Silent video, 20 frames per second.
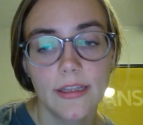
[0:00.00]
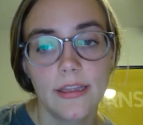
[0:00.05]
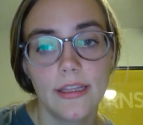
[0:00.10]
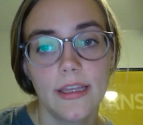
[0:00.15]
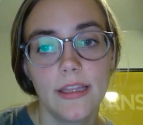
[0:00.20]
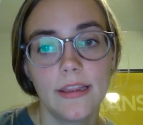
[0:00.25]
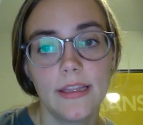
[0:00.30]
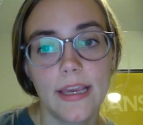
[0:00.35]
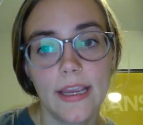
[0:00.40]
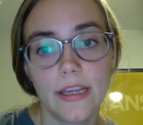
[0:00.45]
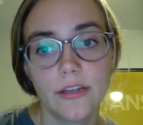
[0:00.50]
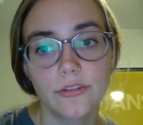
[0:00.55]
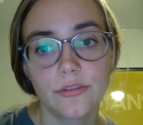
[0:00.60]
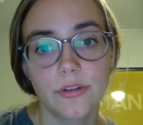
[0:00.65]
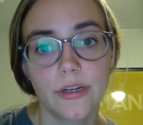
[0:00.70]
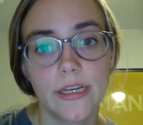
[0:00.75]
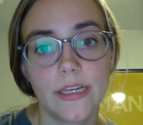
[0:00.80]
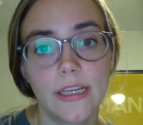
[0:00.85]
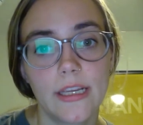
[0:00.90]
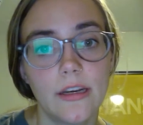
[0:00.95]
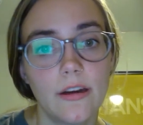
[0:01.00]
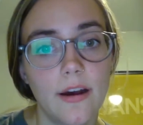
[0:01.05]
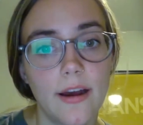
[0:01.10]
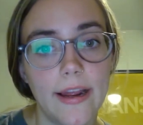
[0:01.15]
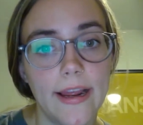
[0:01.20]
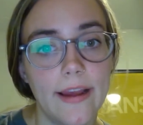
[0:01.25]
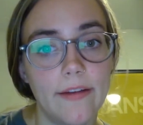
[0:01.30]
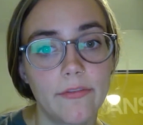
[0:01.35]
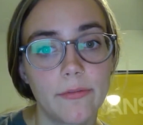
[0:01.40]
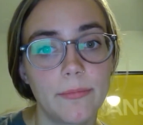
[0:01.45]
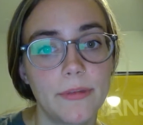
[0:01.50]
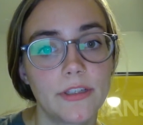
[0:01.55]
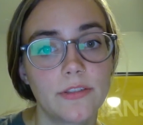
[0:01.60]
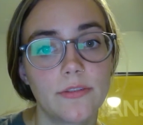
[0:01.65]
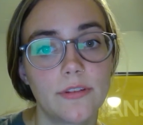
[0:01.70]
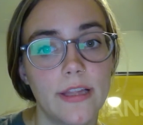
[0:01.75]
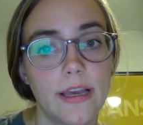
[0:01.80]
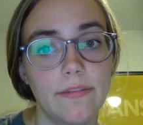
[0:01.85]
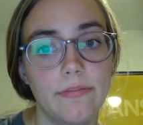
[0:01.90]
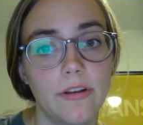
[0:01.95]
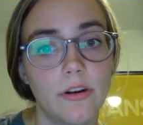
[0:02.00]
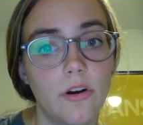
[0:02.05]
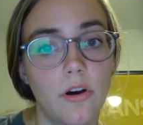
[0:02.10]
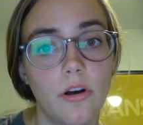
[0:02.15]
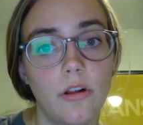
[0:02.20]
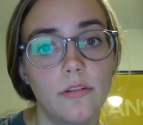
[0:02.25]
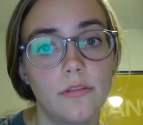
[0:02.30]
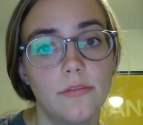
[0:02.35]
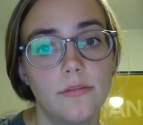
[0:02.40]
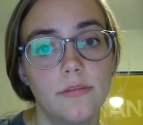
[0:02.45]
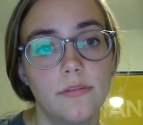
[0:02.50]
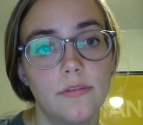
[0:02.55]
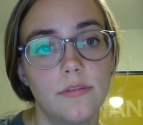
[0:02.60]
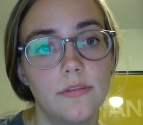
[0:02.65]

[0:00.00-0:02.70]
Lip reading: then the android cannot have a mental life at all,